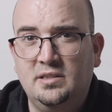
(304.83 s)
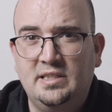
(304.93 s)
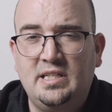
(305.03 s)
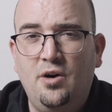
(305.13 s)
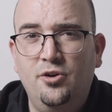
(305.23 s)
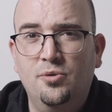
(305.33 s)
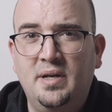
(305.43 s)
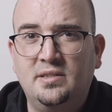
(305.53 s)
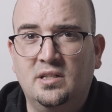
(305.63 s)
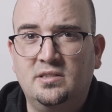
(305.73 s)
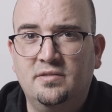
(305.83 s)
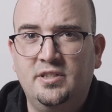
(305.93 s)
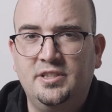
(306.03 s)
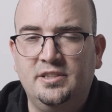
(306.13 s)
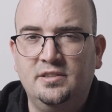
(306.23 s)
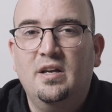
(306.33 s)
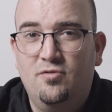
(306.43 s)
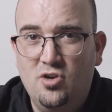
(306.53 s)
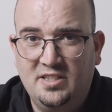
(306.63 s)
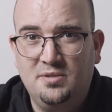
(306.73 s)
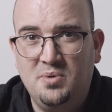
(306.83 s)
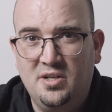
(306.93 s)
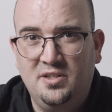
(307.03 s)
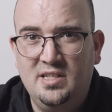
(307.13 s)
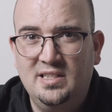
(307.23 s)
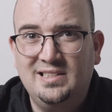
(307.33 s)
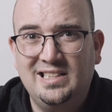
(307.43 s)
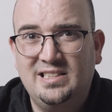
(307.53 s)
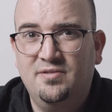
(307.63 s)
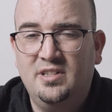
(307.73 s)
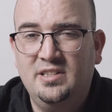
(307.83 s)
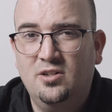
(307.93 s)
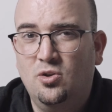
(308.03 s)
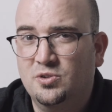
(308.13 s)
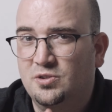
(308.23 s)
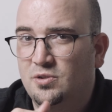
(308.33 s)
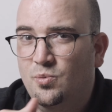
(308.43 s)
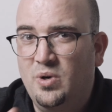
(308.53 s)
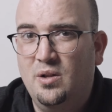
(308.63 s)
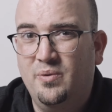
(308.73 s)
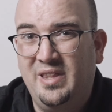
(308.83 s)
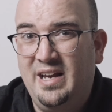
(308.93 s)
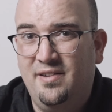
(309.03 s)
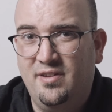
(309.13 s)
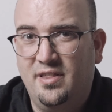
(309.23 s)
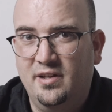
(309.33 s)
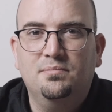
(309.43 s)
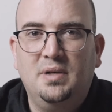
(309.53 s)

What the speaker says: That's how you make salsa verde. If you ask Magda, salsa verde goes well with everything.